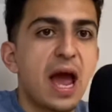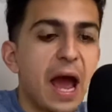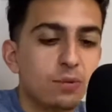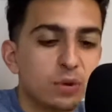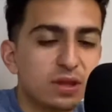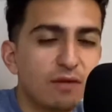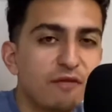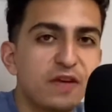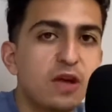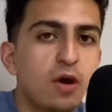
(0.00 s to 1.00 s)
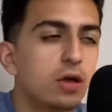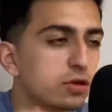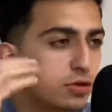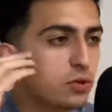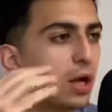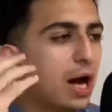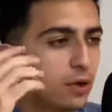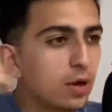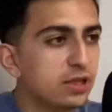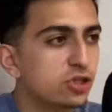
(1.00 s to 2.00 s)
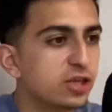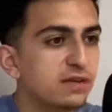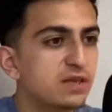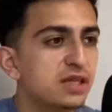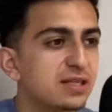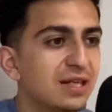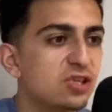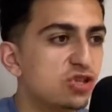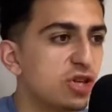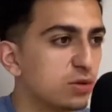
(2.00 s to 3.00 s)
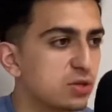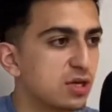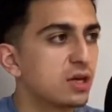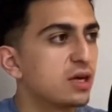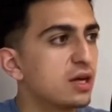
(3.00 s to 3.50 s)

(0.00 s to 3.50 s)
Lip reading: And with the VR, dude, it sends chills